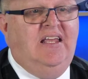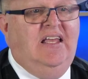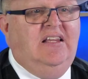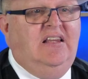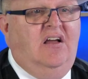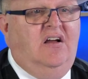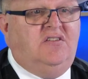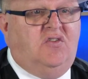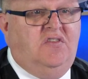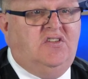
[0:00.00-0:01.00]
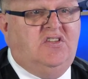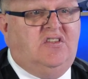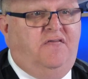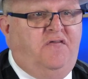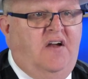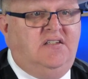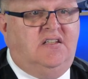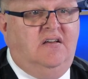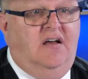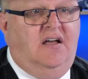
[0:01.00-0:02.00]
in, so this is the
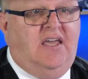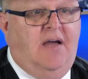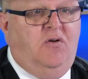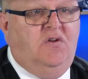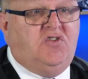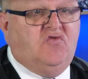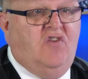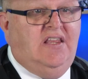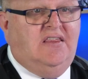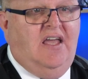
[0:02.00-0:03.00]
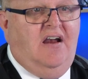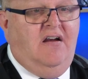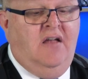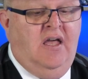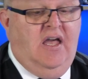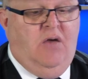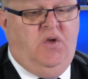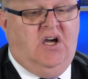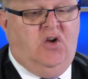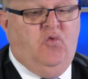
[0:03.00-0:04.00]
front camera, which is right there, and
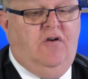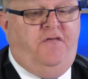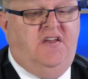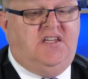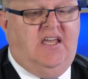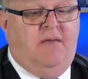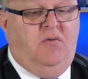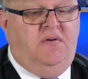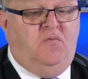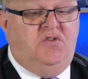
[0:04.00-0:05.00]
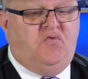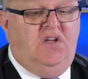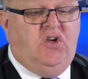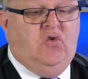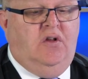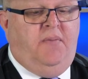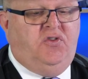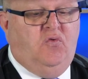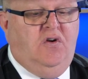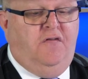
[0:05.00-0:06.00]
we got a rear-facing camera. But what's really cool
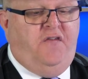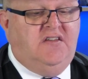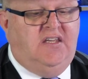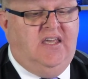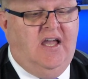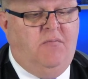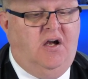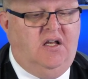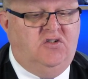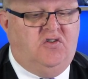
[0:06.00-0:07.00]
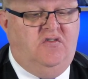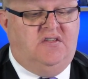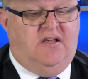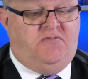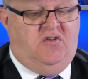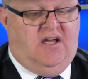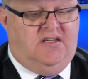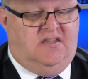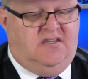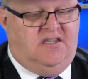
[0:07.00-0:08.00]
about the rear-facing camera, I'm going to turn this up so you
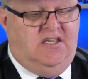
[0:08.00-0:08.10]
guys can see